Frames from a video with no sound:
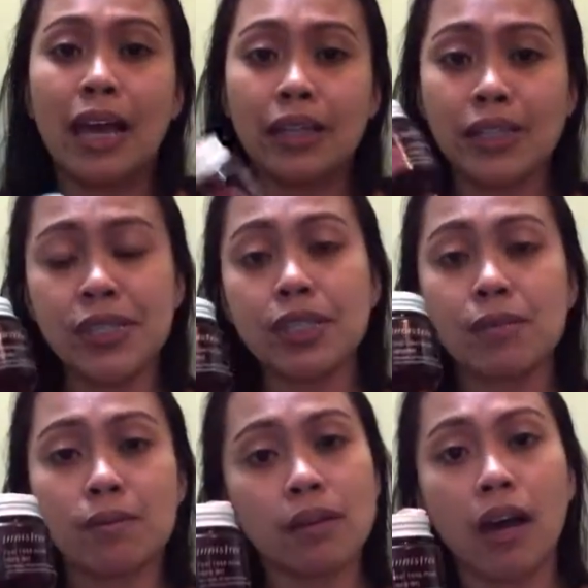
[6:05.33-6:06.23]
This
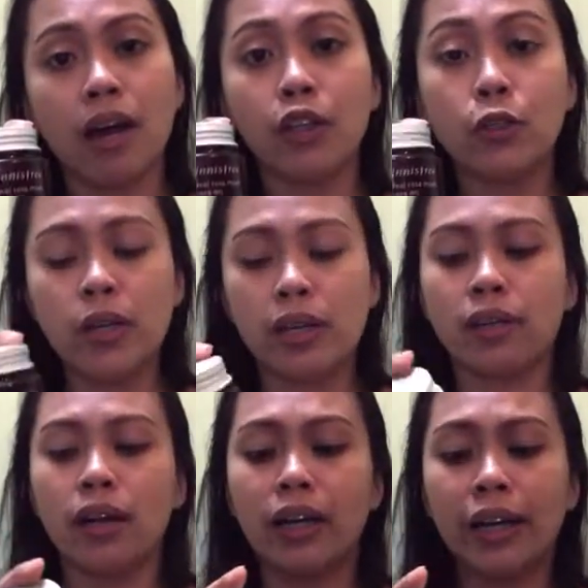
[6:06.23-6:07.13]
is
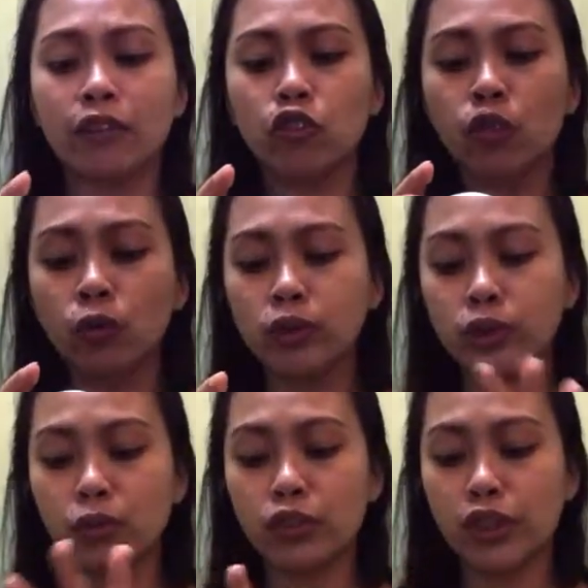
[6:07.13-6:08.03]
unique. Eto
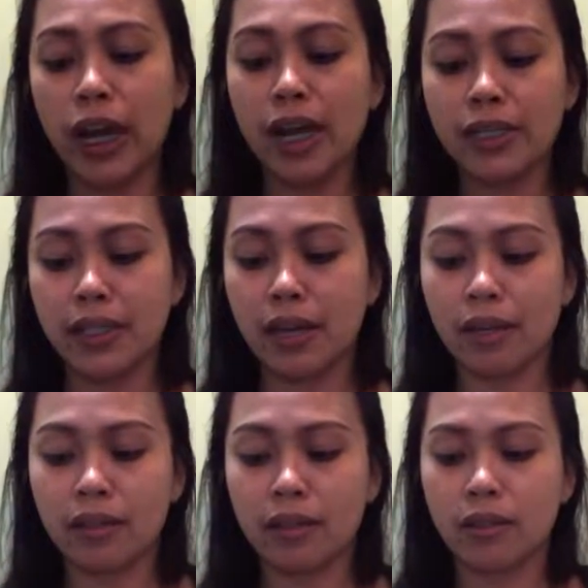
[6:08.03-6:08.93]
gusto ko siya
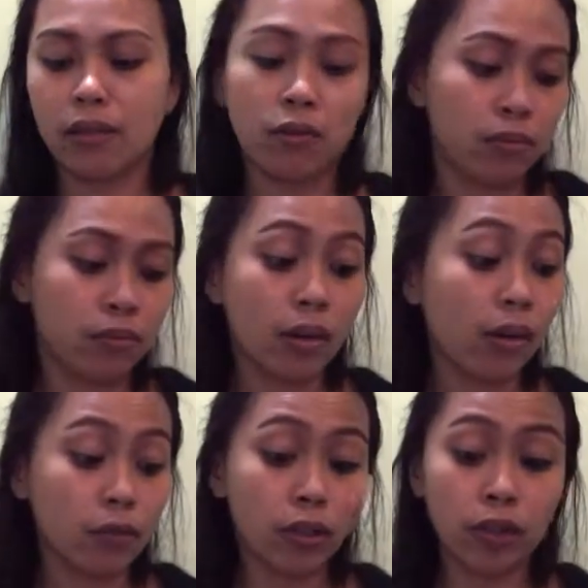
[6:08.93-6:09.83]
kasi, oh,
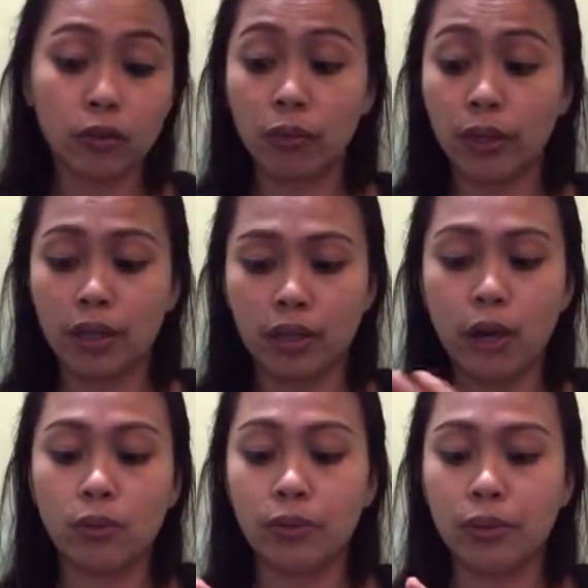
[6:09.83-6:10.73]
I forgot to bring a
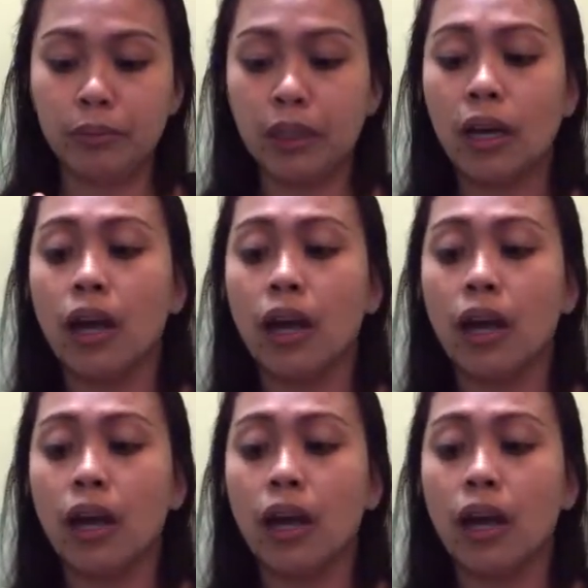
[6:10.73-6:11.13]
towel with me.